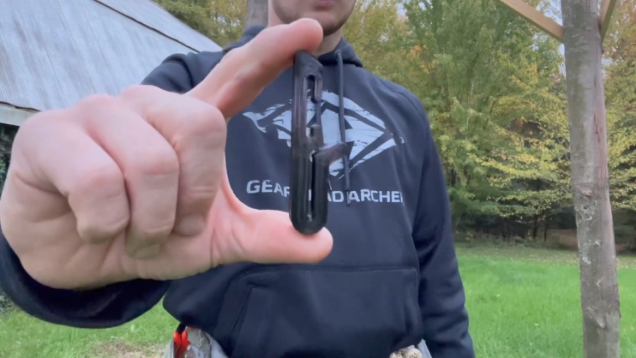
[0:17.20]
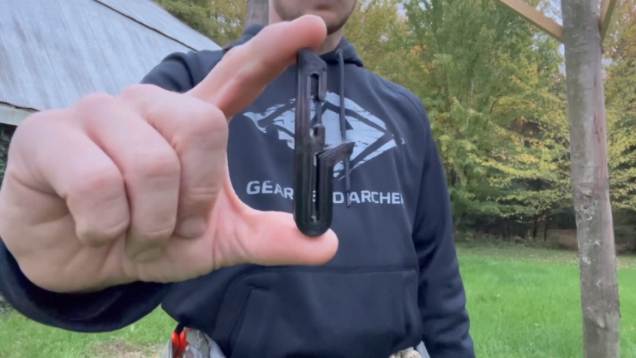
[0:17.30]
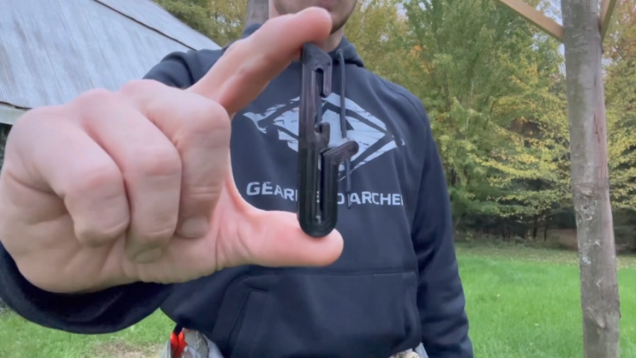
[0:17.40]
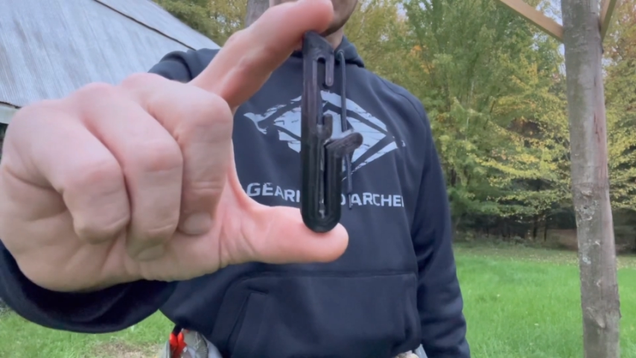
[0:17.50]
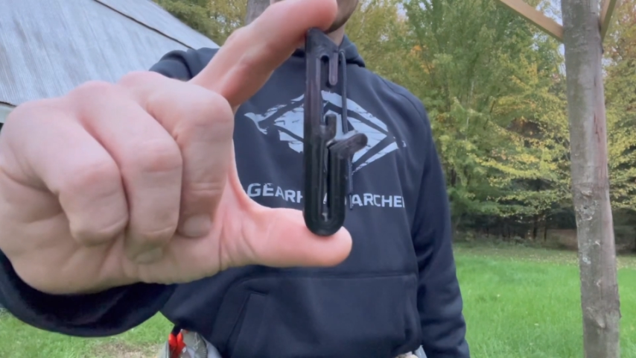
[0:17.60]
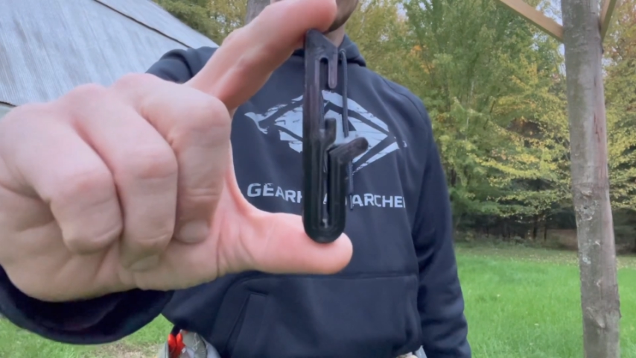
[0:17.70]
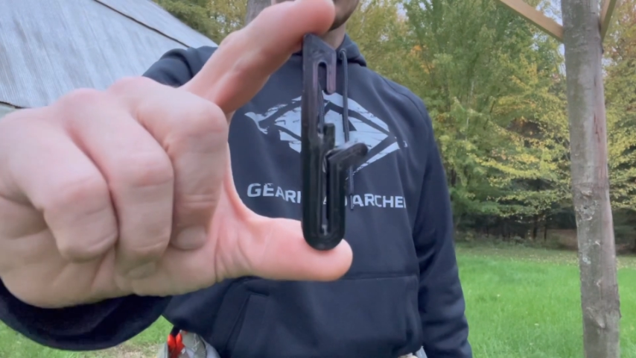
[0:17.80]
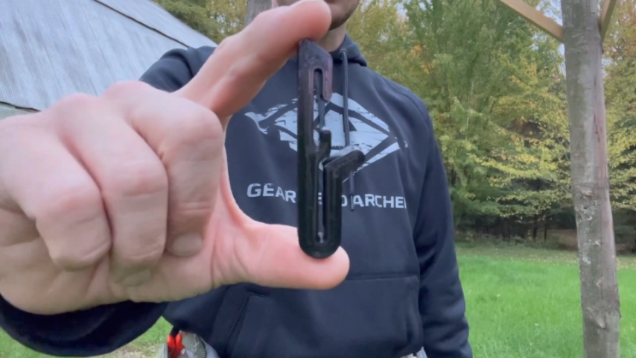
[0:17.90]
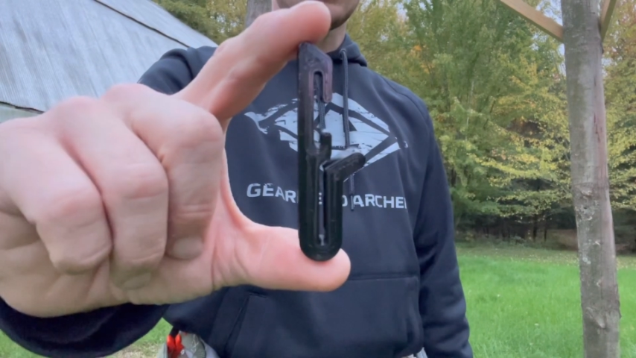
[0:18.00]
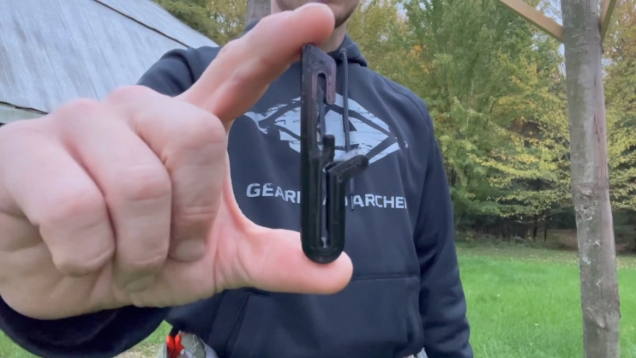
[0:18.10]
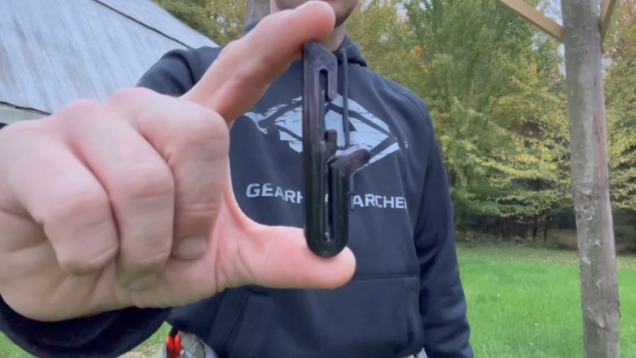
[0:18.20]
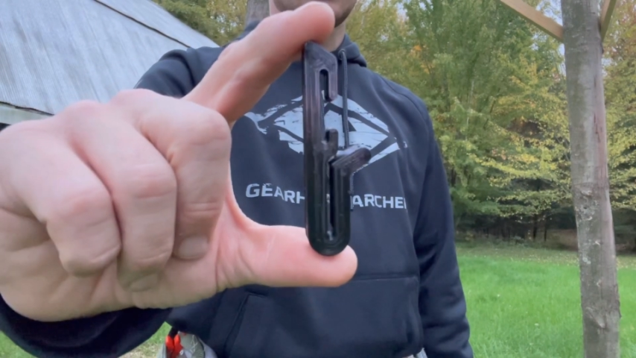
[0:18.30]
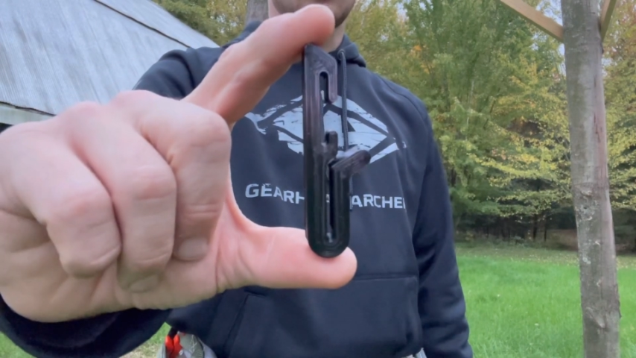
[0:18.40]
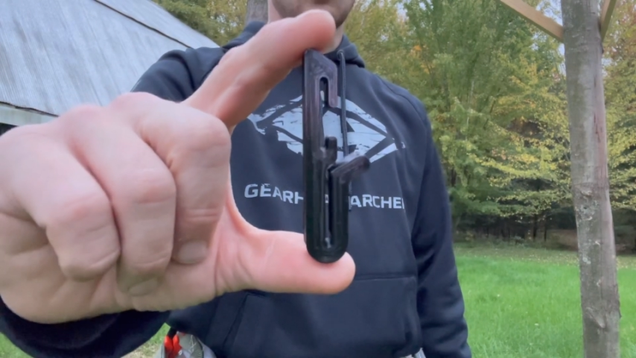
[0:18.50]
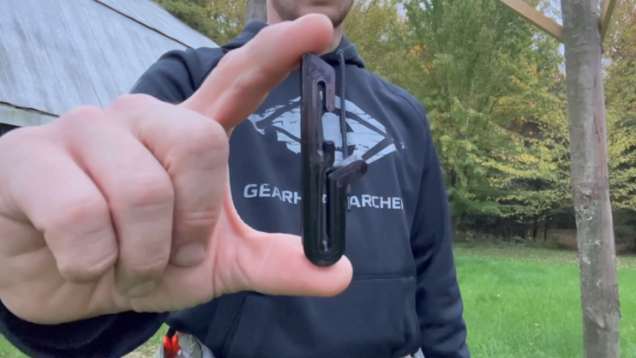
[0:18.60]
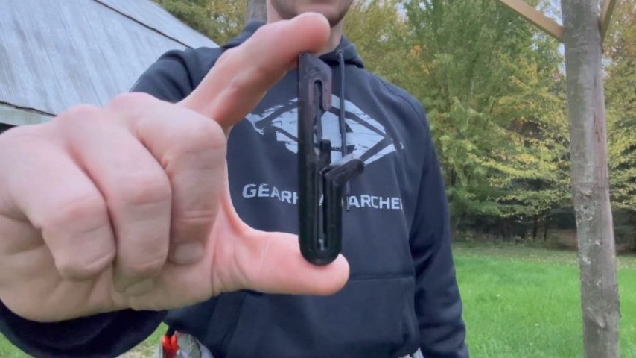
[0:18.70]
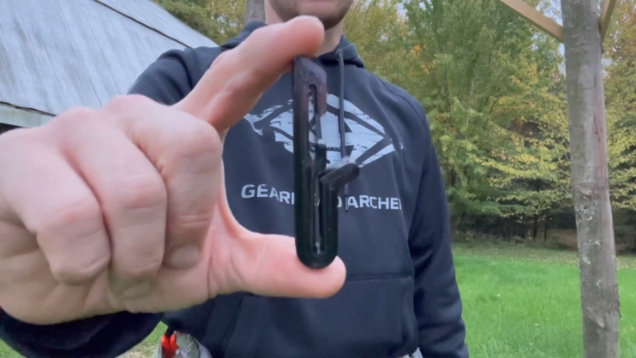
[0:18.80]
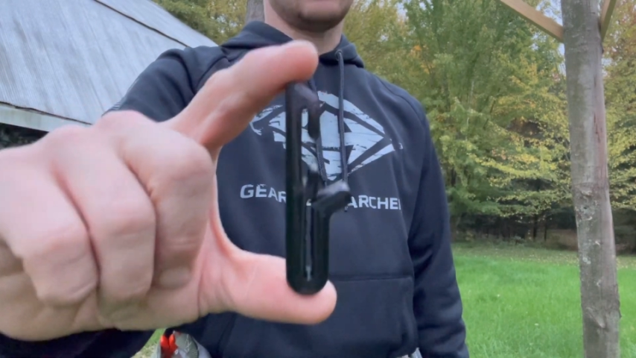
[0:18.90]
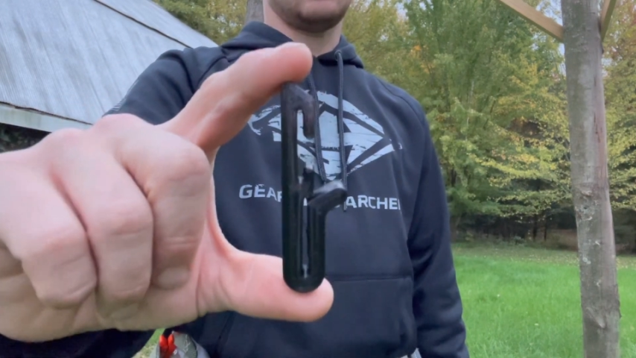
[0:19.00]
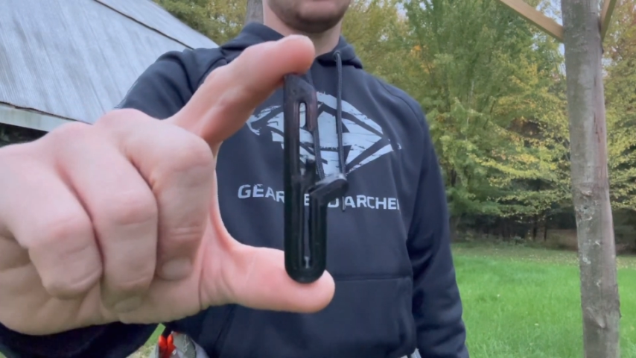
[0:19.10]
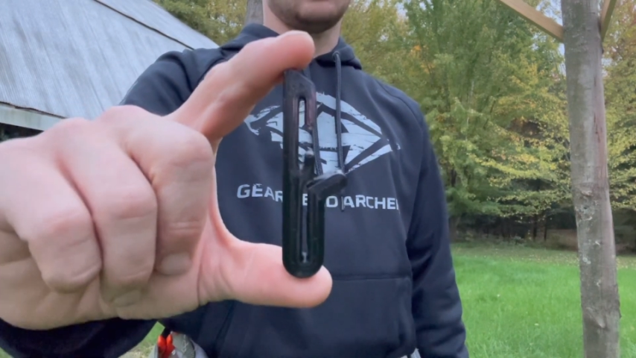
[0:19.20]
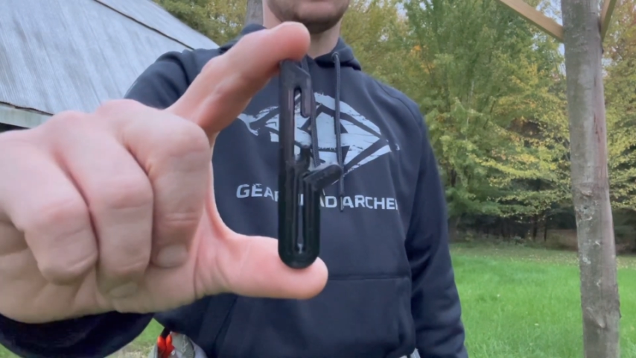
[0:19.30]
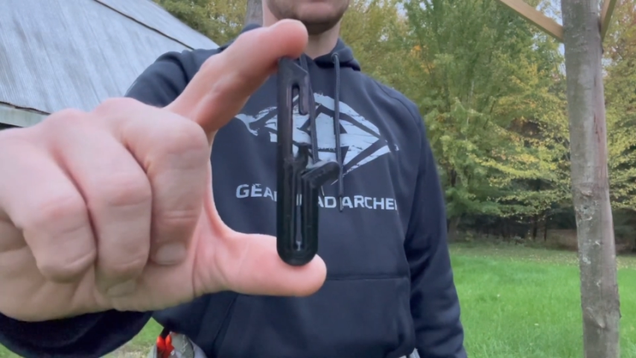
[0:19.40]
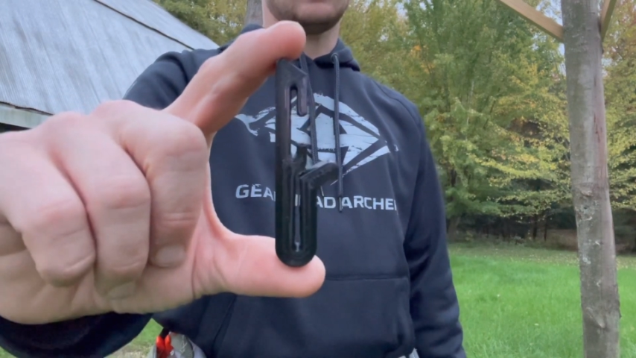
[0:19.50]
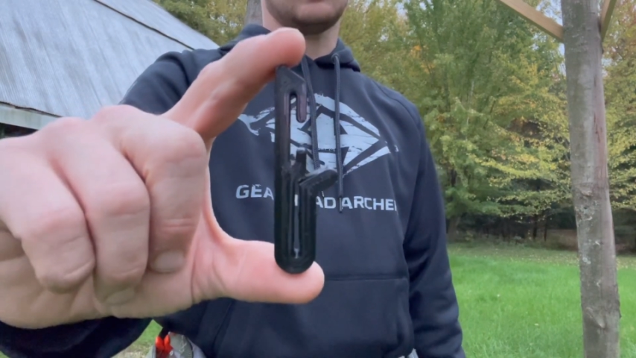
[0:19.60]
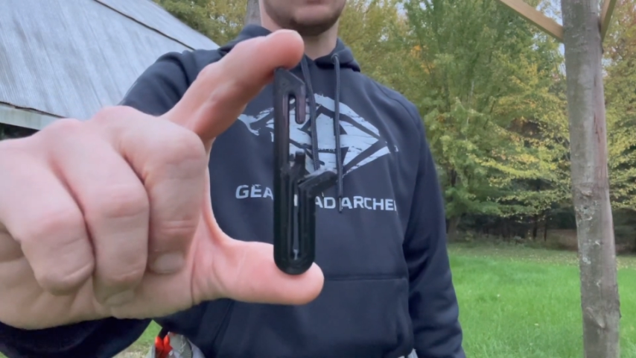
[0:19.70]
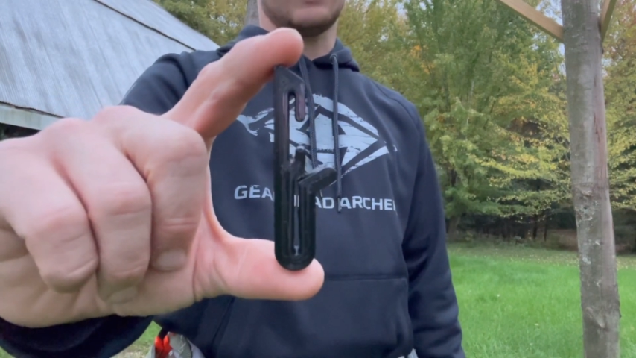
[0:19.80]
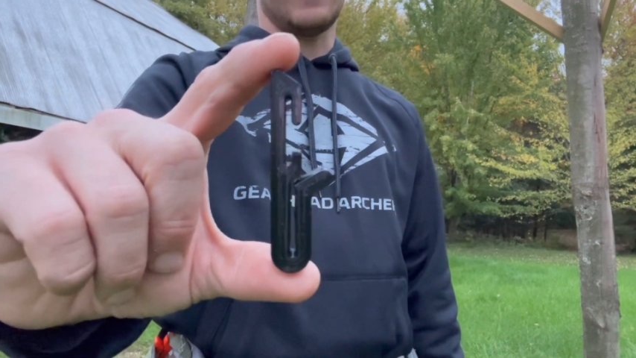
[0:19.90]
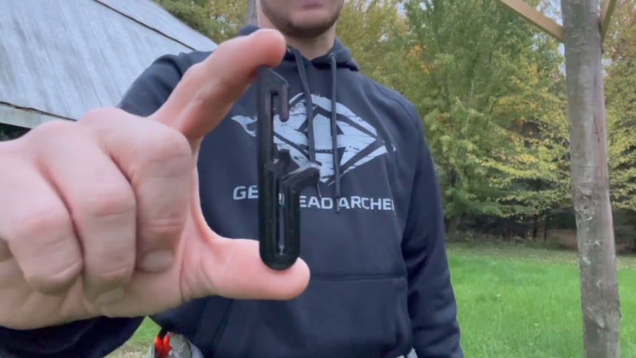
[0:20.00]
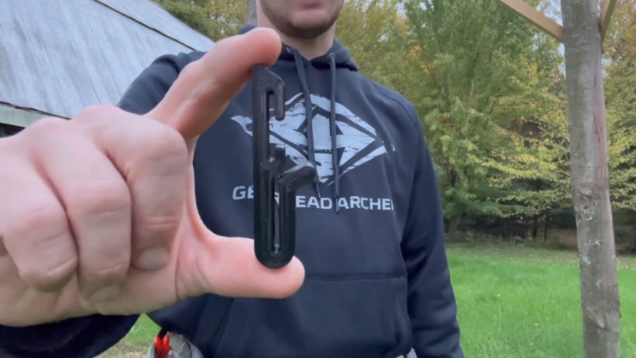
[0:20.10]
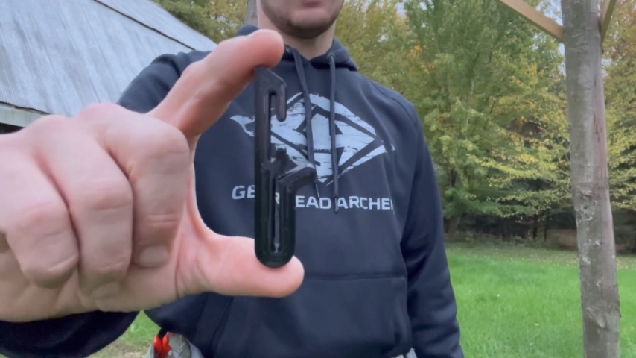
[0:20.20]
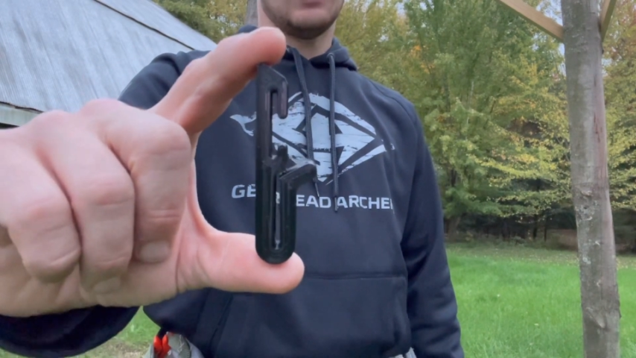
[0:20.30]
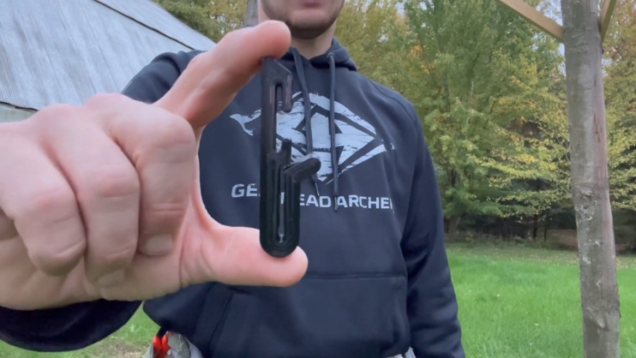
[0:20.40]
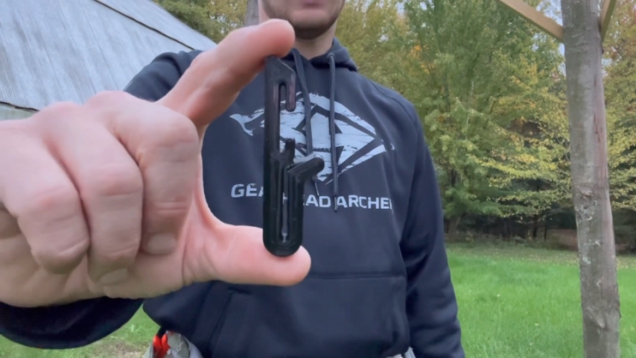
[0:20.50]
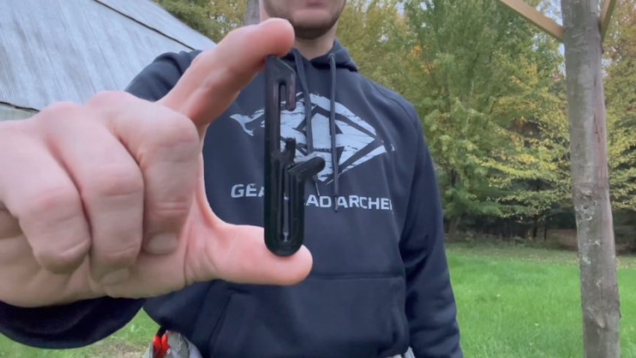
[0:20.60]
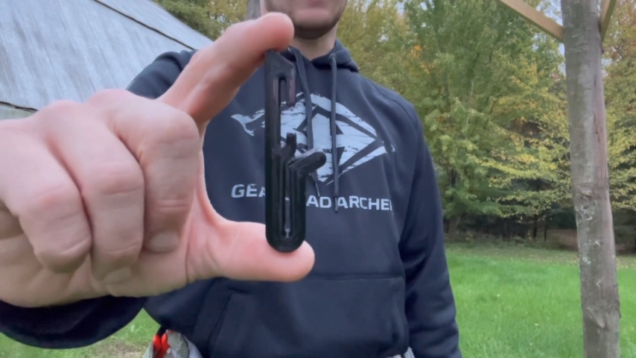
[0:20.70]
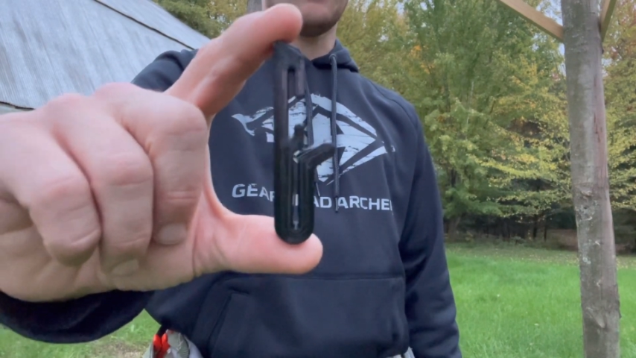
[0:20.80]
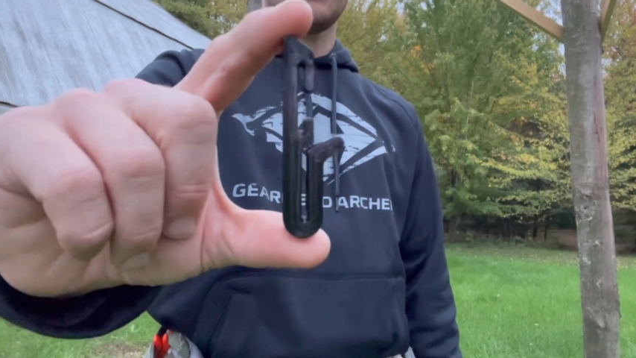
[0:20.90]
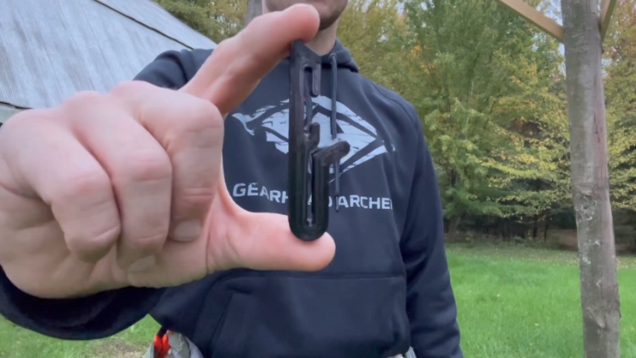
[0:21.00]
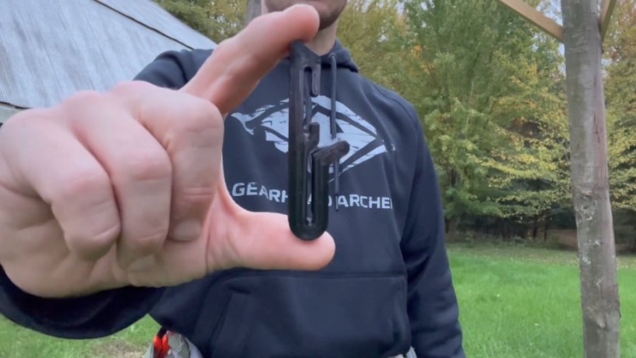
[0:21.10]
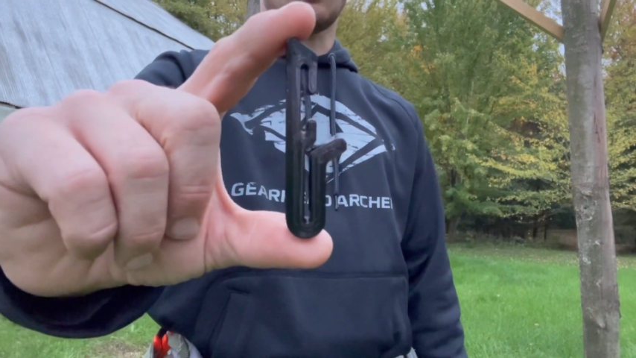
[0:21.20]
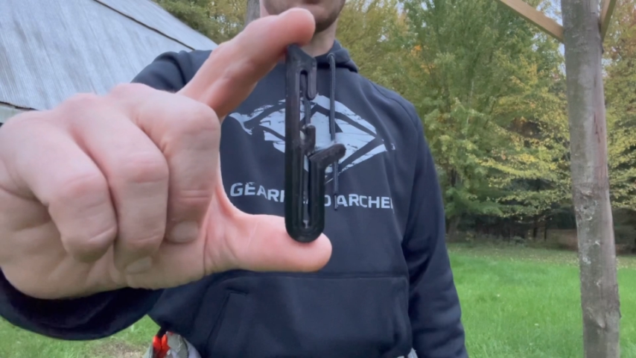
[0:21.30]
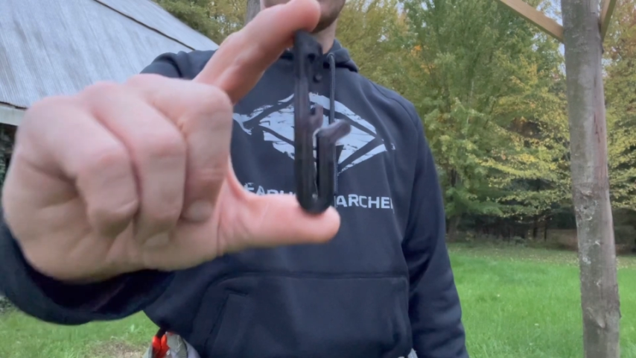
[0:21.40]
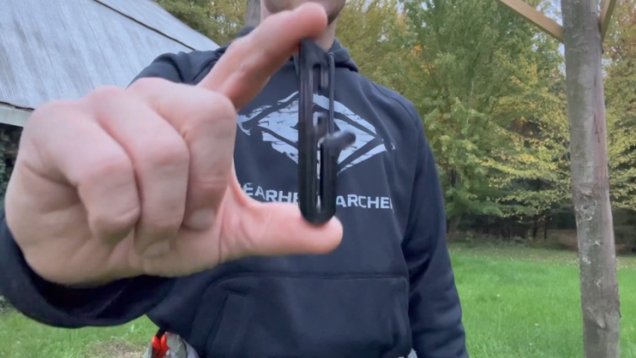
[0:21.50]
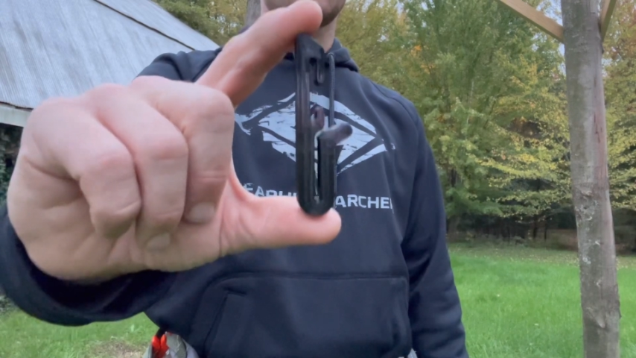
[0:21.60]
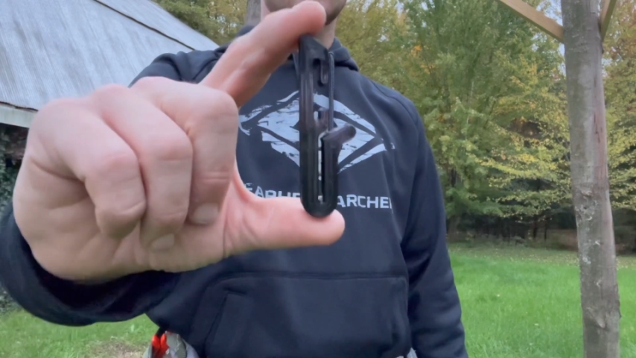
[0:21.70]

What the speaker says: No face is visible, so there are no lips to read.